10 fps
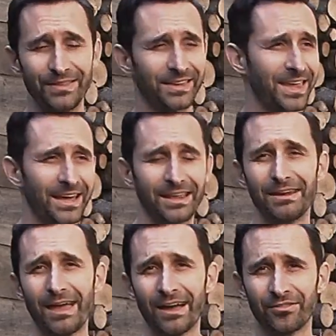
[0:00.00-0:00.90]
that can't get
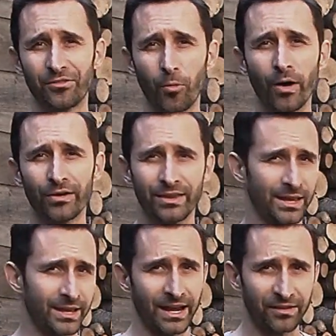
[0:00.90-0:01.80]
access to water
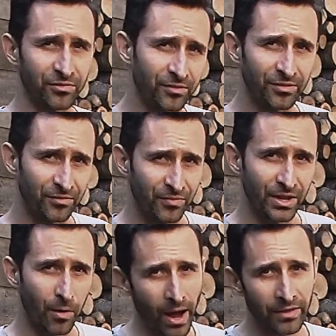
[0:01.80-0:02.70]
can't get access to this
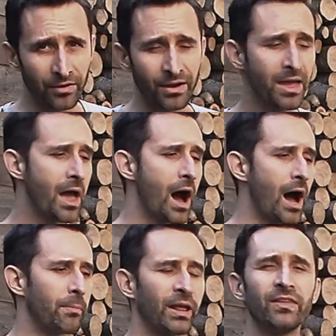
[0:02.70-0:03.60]
video either, uh,
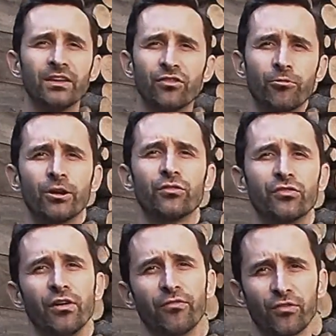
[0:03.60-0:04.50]
but I think it's a critical
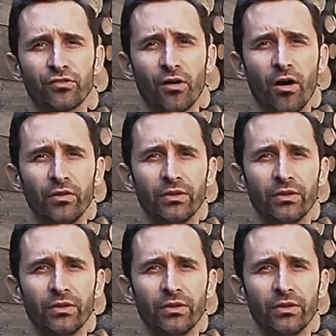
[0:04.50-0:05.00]
skill for us to all